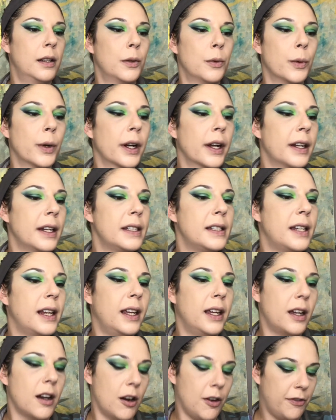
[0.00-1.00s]
We're gonna
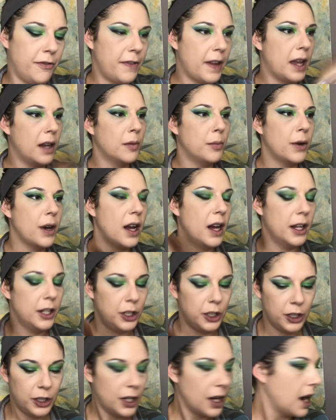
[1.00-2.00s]
take our fan
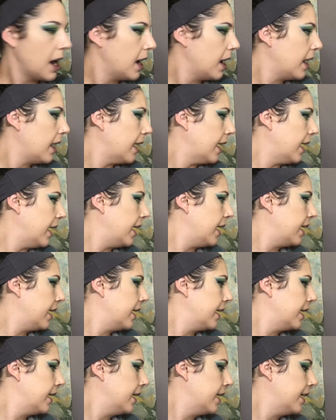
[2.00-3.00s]
brush
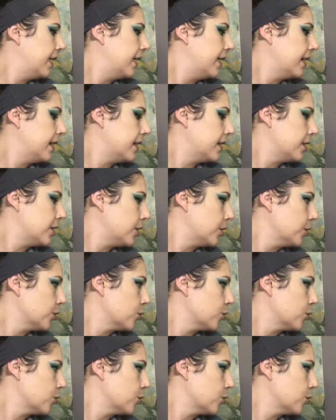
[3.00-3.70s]
and